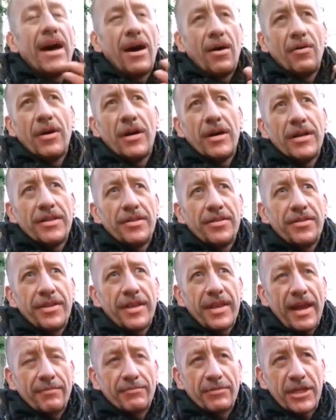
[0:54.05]
Now
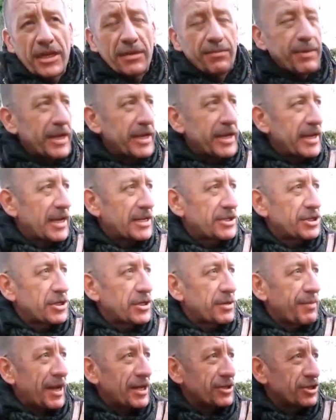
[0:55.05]
the MTP, I
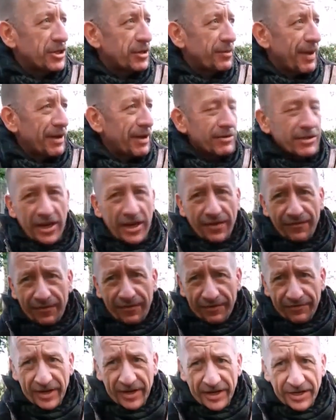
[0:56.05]
should imagine about
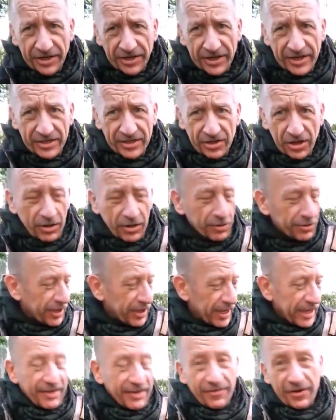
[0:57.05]
10-15 years
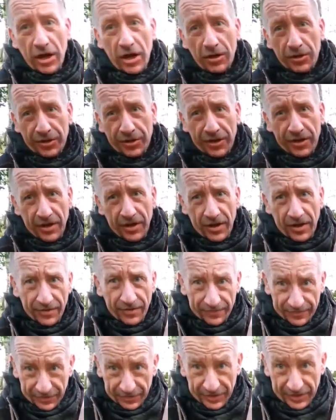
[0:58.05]
old, even older
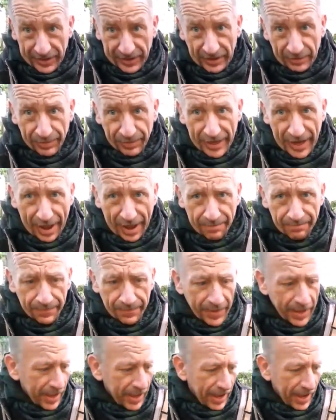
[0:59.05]
for the
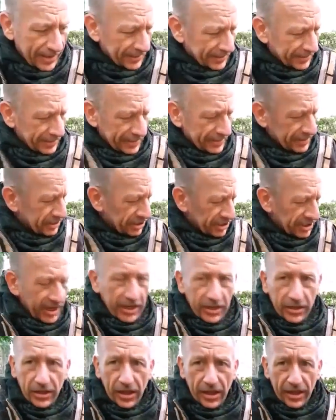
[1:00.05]
DPM, and they're
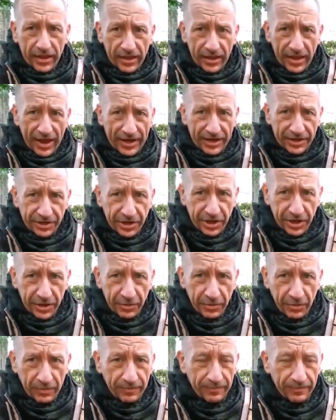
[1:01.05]
still like
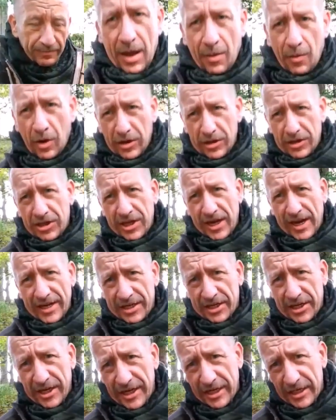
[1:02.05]
new. And what
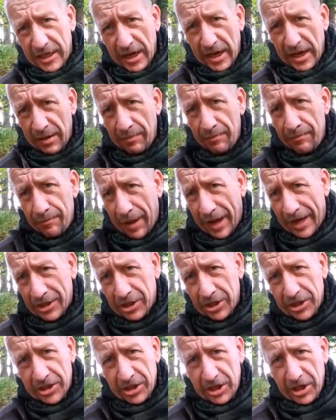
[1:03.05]
sets these
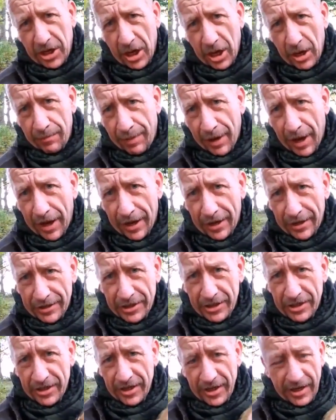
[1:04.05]
BASHAs
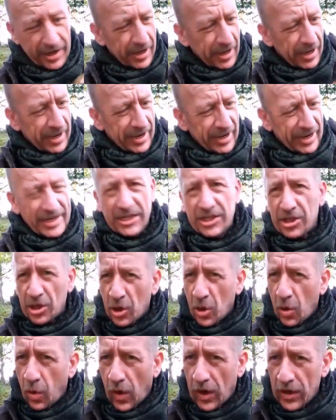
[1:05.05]
apart is
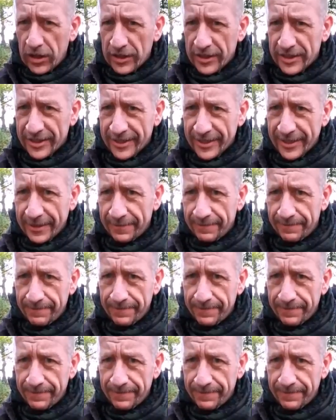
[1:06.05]
the quality.